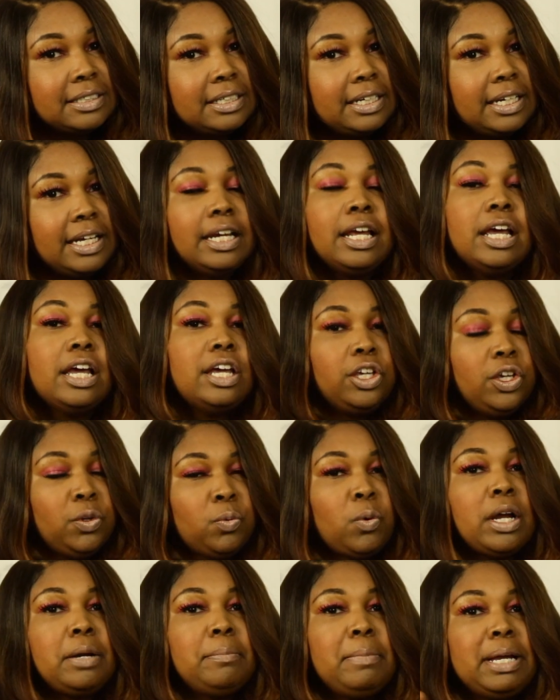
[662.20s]
it in. You
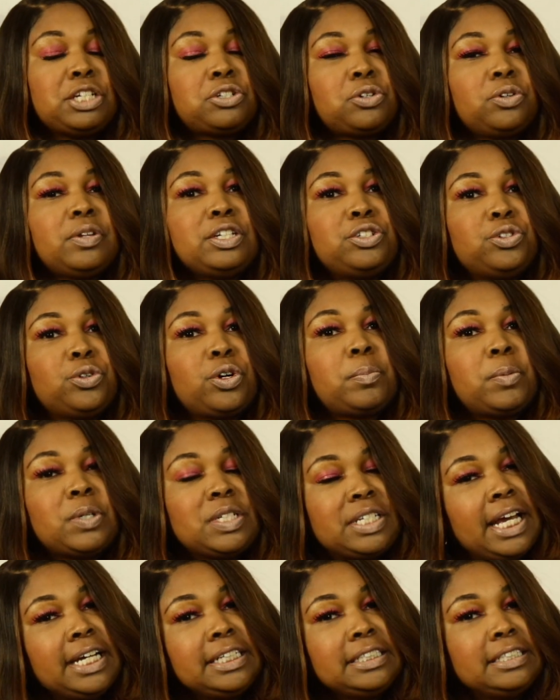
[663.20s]
want to make sure that you are
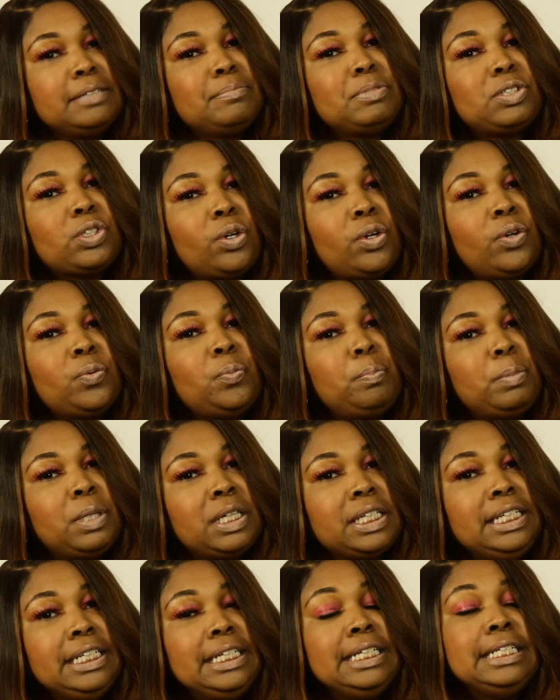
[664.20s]
protecting them. So
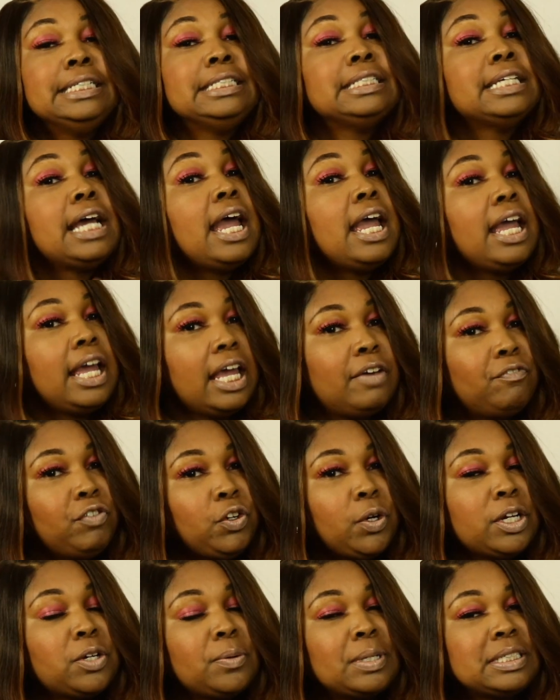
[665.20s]
please, if
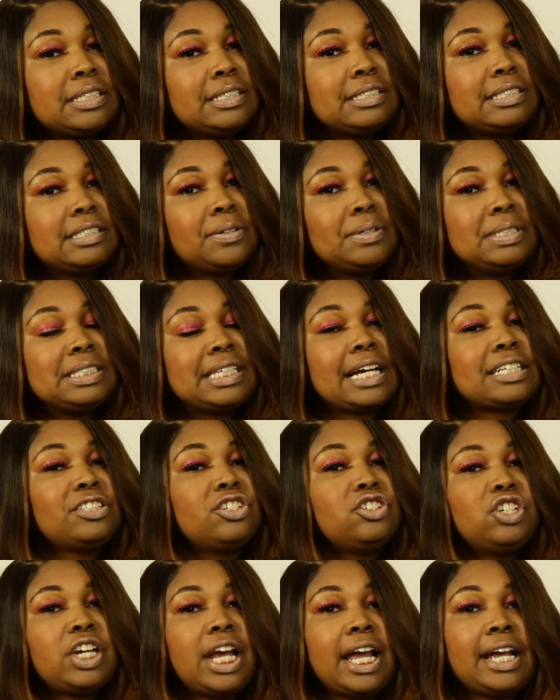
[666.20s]
you're interested in Silky Saks,
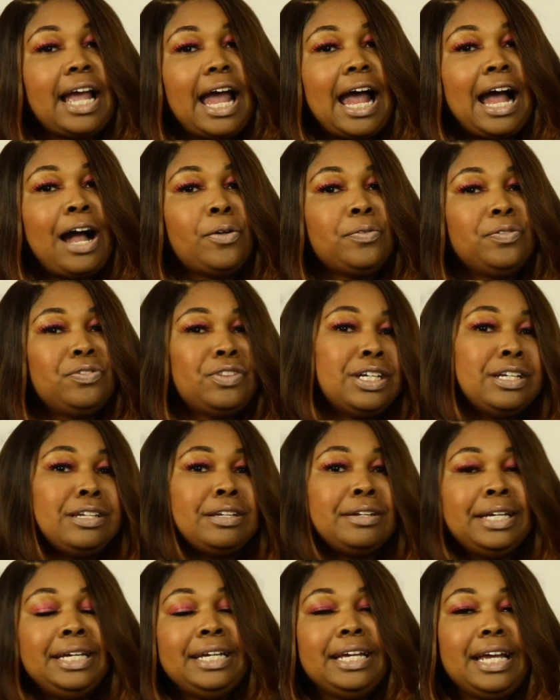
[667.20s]
check out the
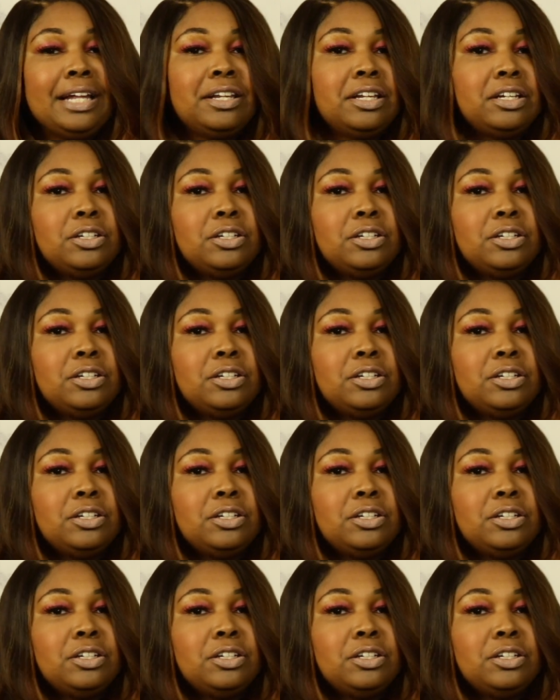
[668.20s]
link in the